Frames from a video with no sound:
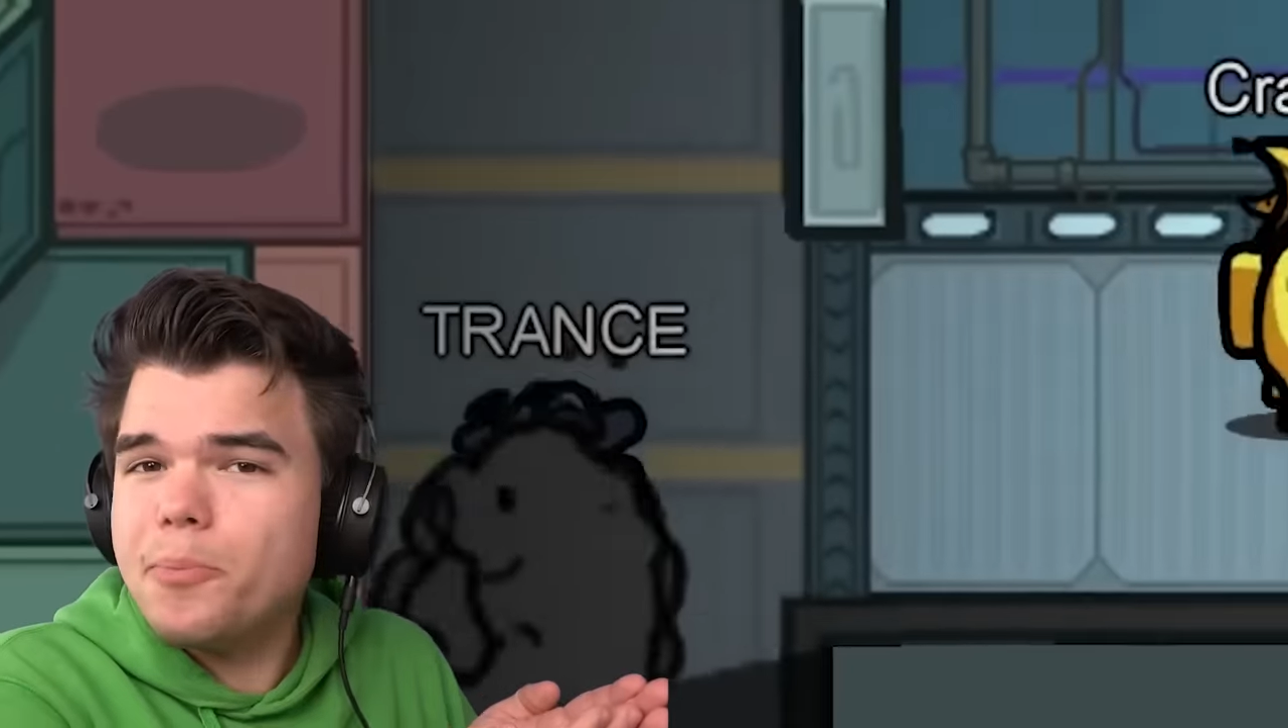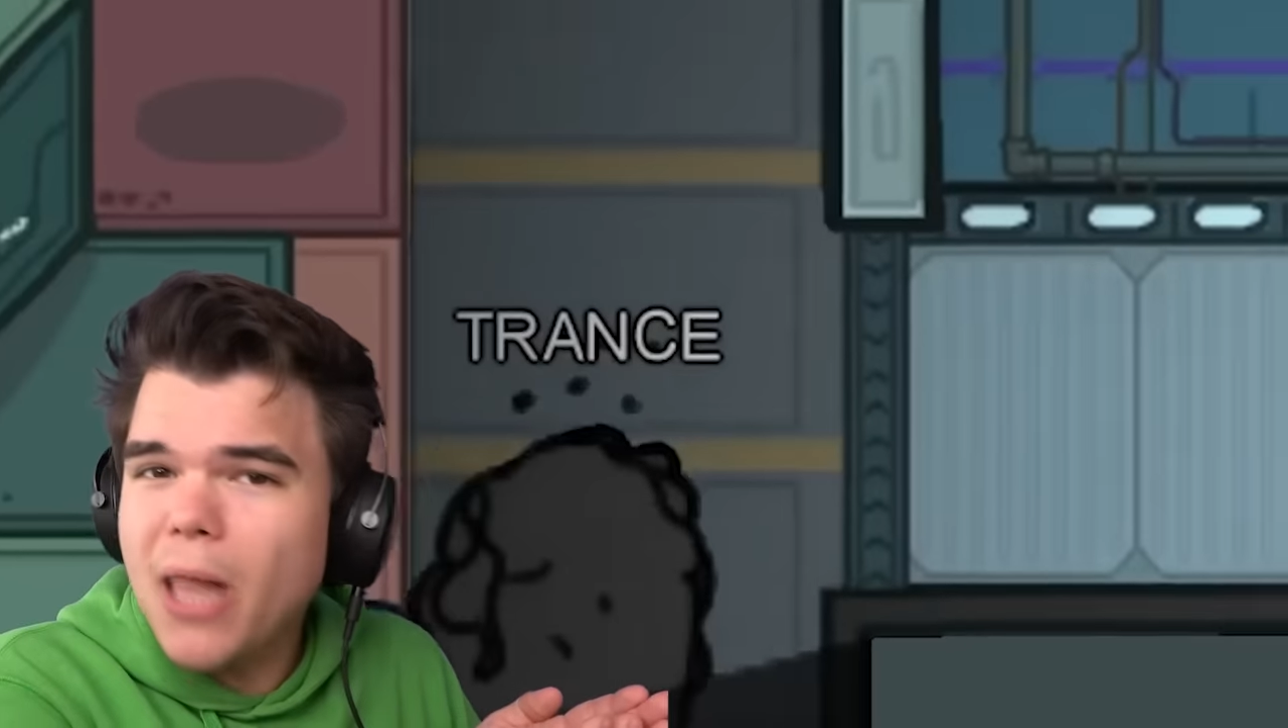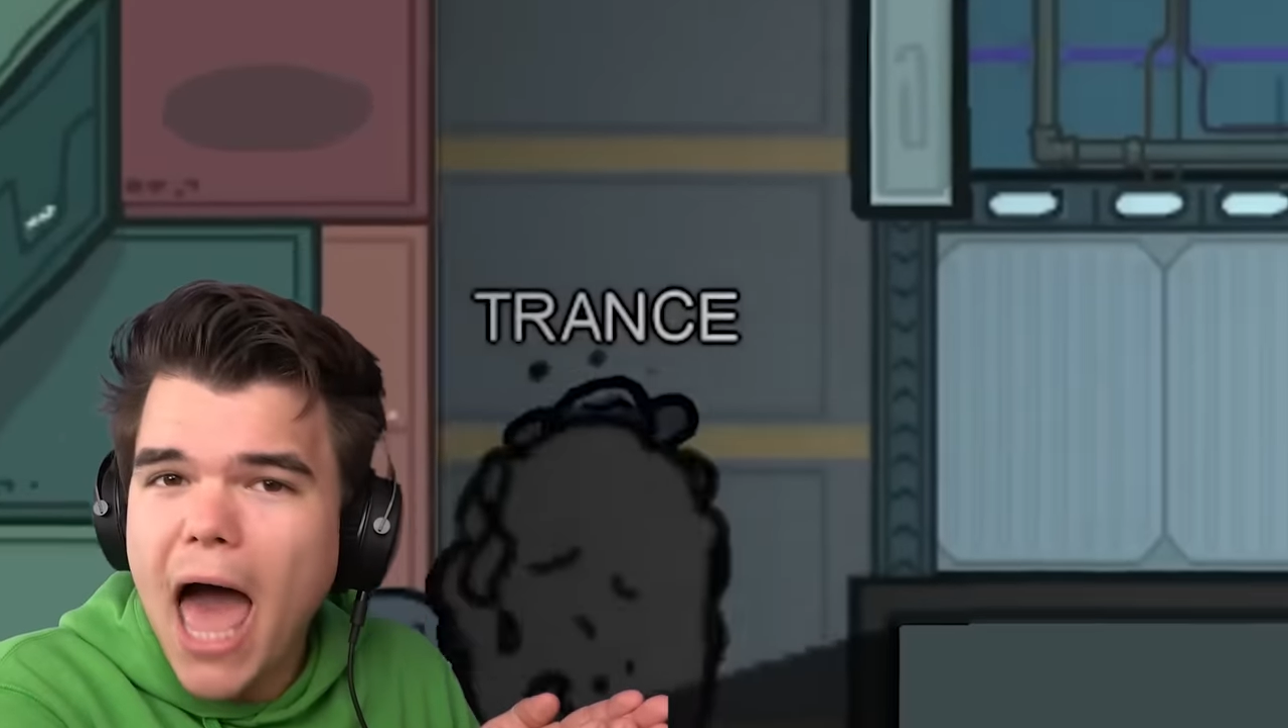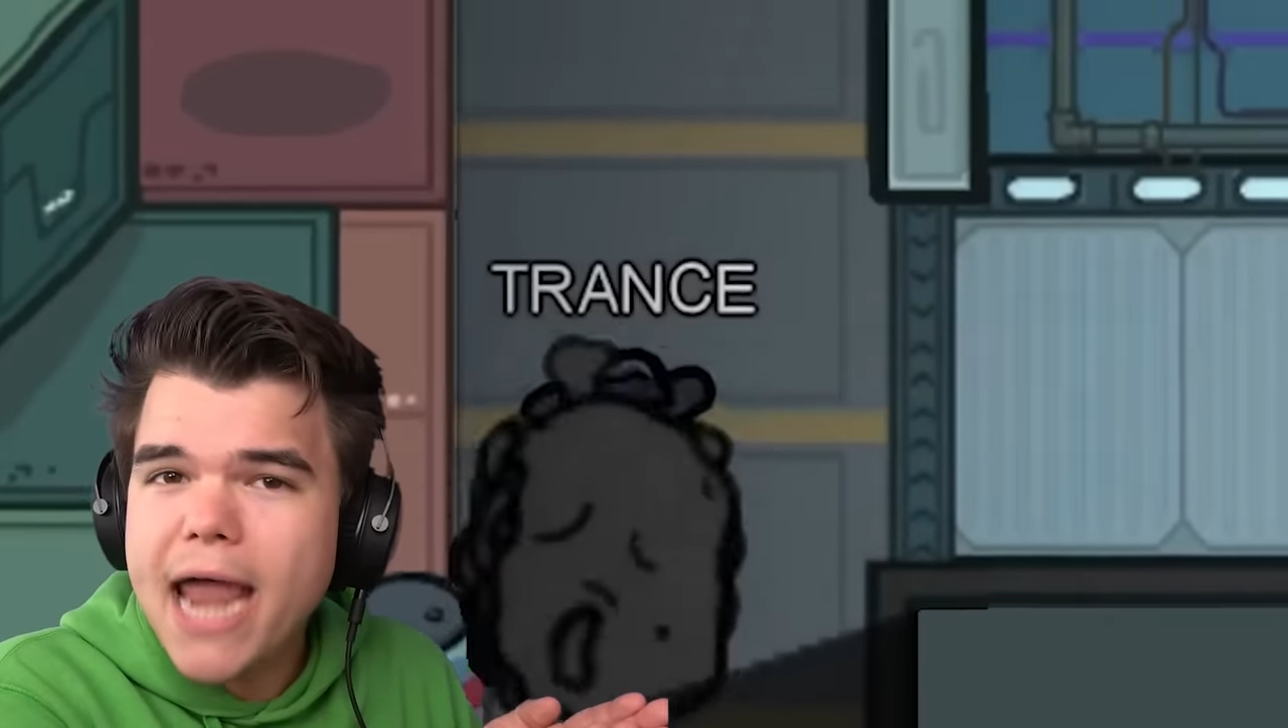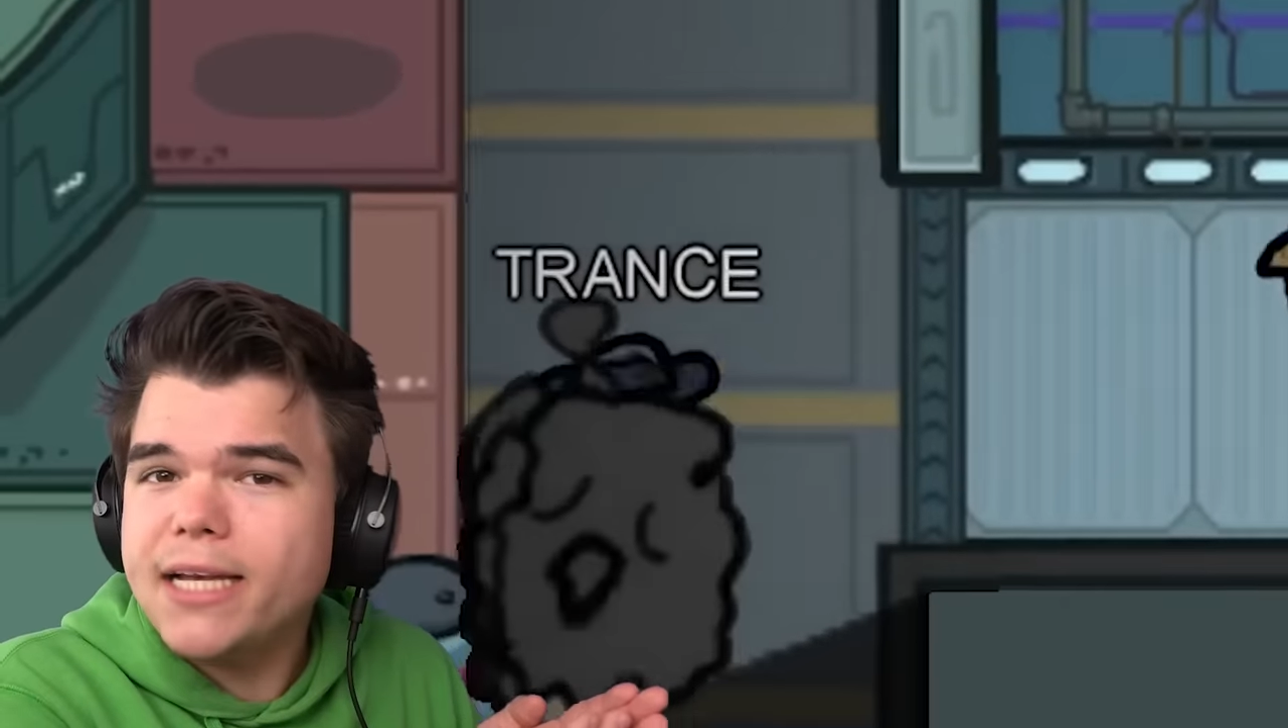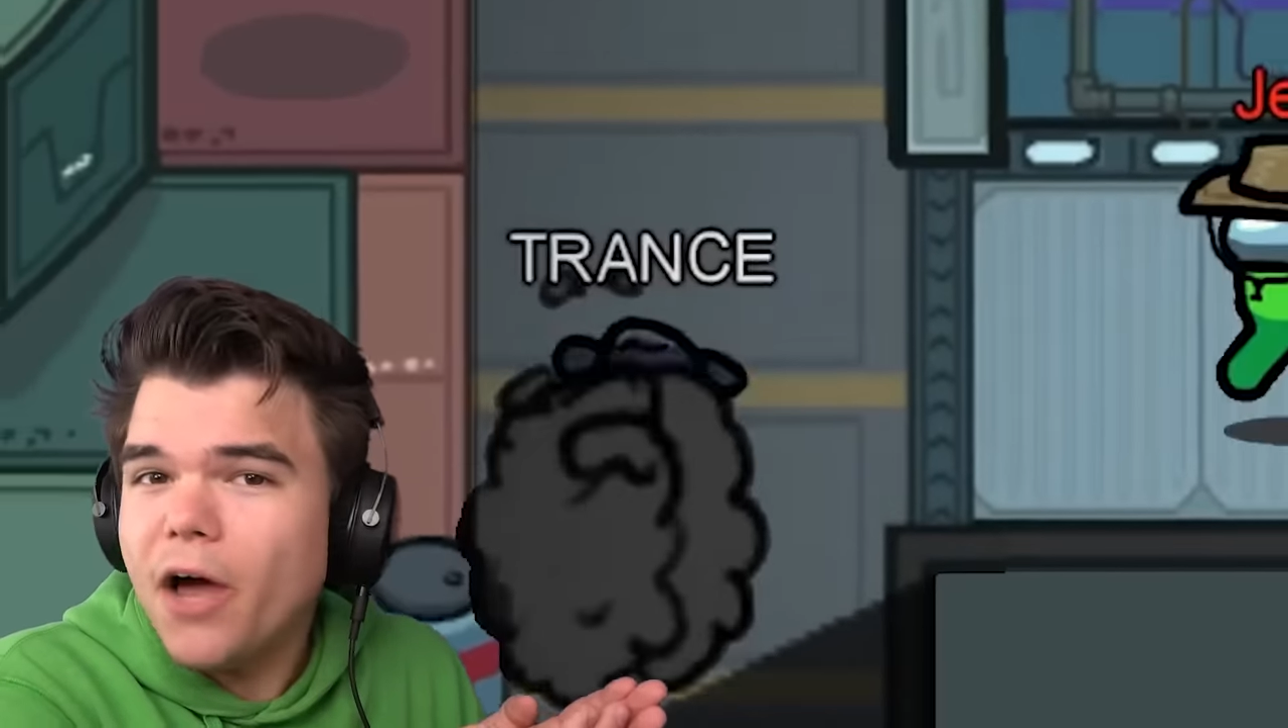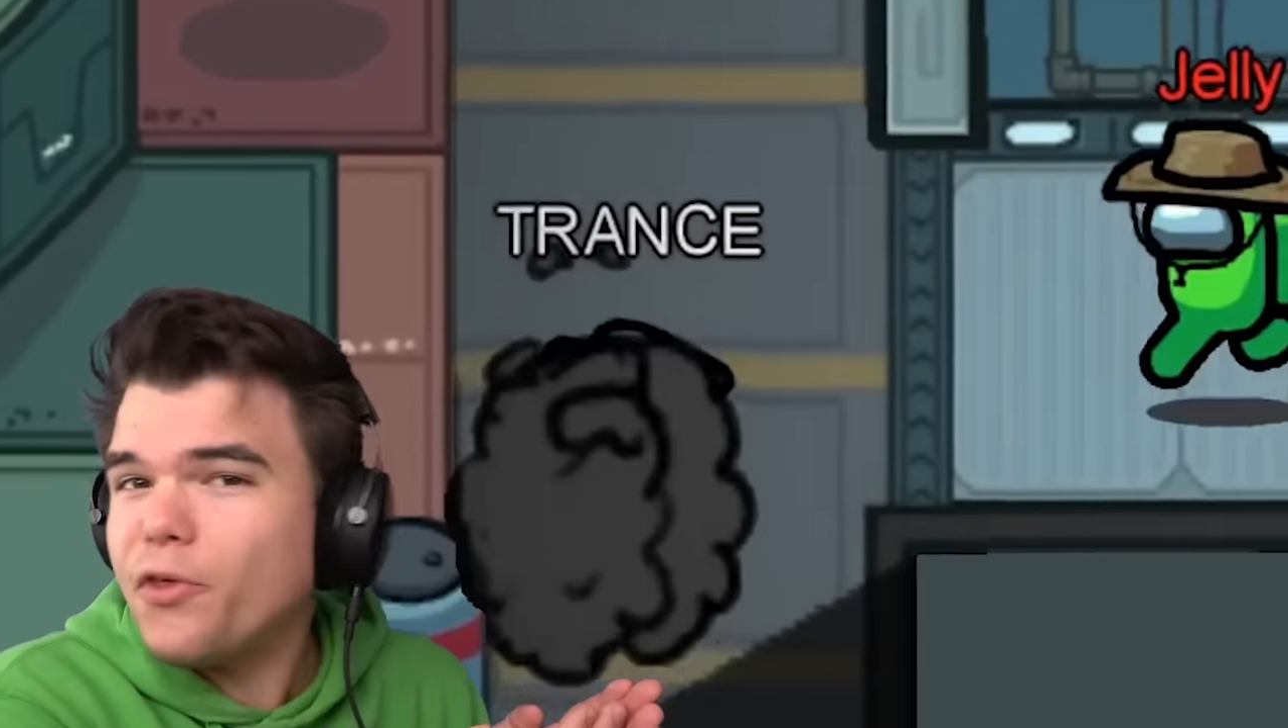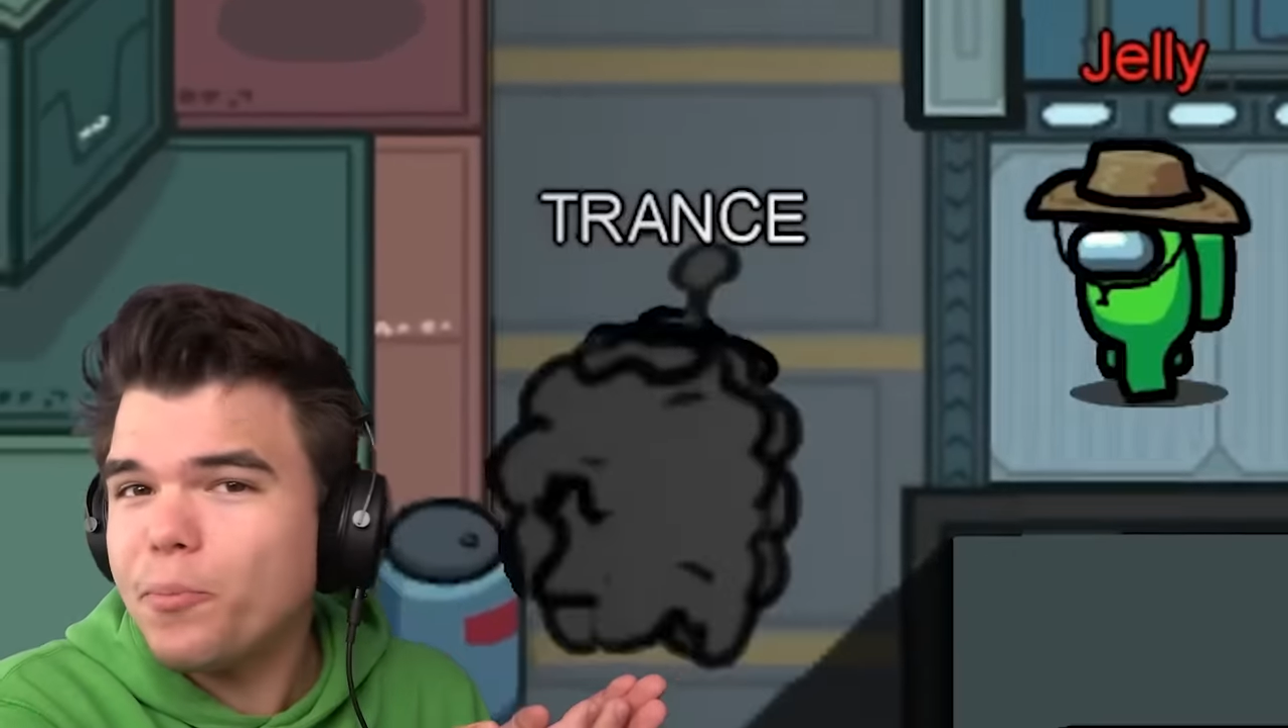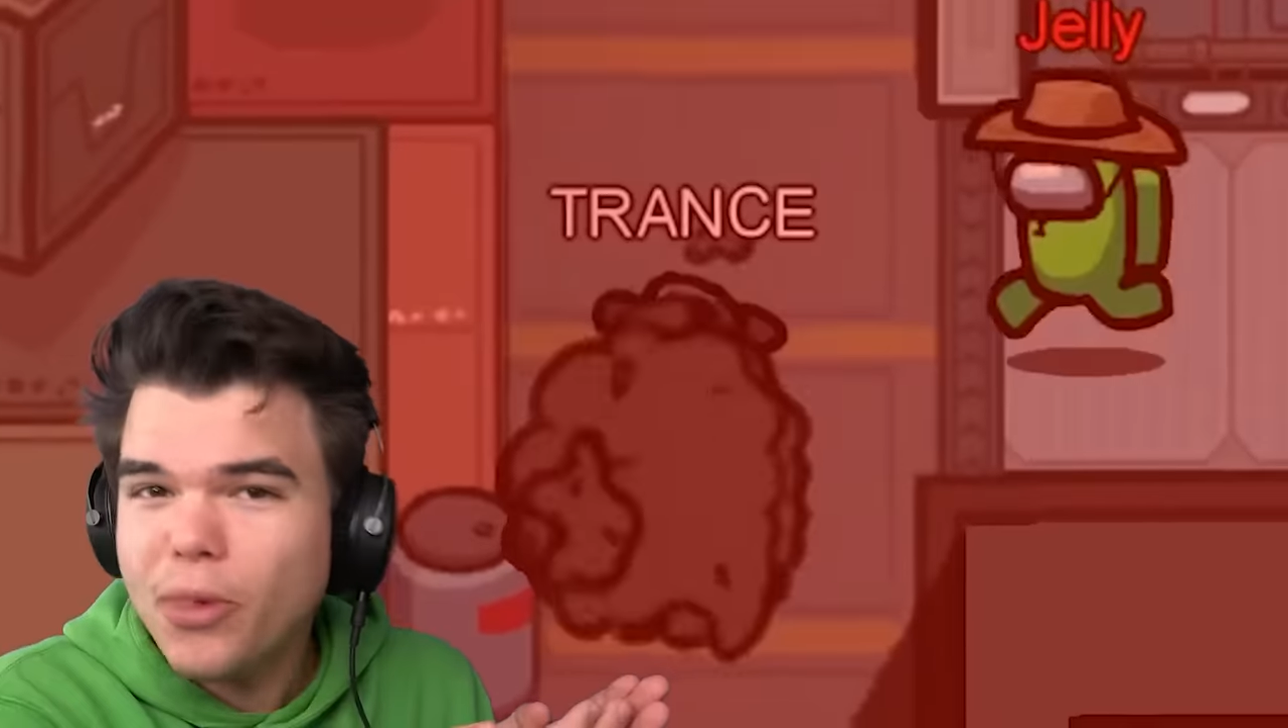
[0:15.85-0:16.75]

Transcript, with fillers: blind other